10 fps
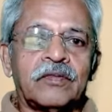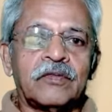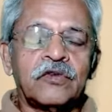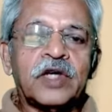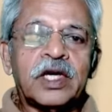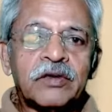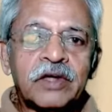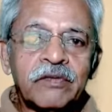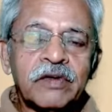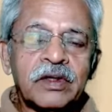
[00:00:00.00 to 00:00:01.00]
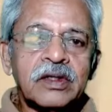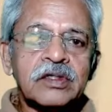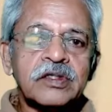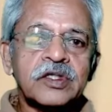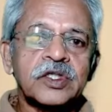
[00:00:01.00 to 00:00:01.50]
So I have given
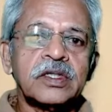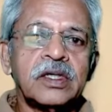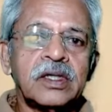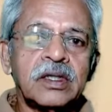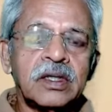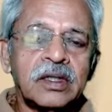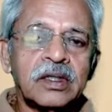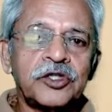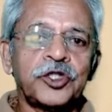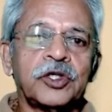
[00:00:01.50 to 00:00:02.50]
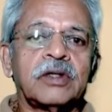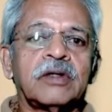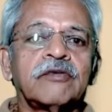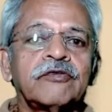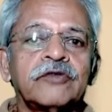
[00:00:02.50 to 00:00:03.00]
us a nutshell
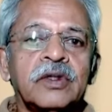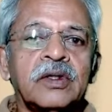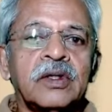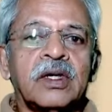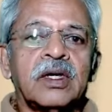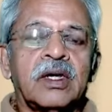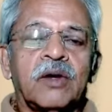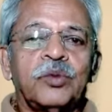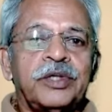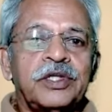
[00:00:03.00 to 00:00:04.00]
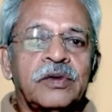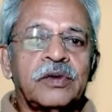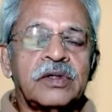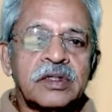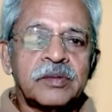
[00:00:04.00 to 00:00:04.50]
of how B12
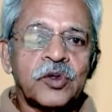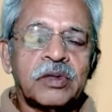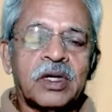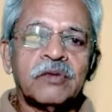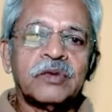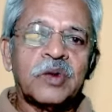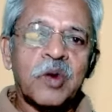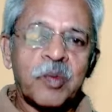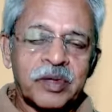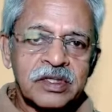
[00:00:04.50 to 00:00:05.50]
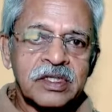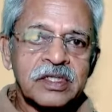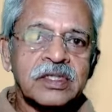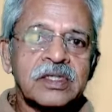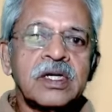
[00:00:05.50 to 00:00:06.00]
is absorbed, how complex
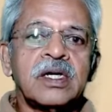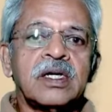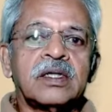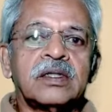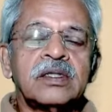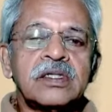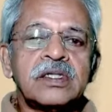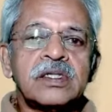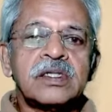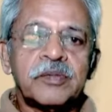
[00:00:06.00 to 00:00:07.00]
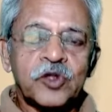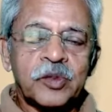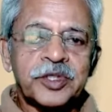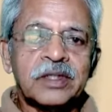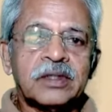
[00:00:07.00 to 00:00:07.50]
is this
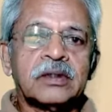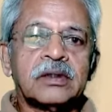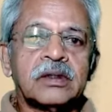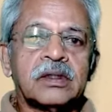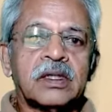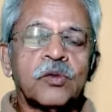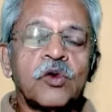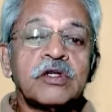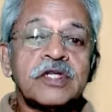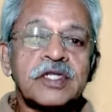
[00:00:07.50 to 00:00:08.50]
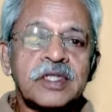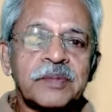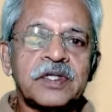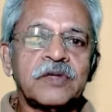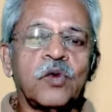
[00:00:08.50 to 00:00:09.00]
absorption, and what are the steps
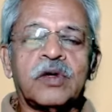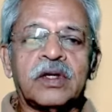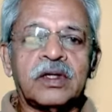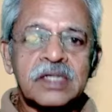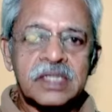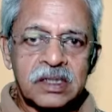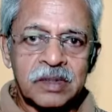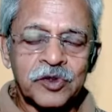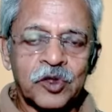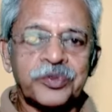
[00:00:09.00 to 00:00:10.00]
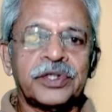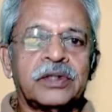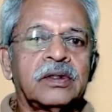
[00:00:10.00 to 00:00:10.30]
involved in this absorption.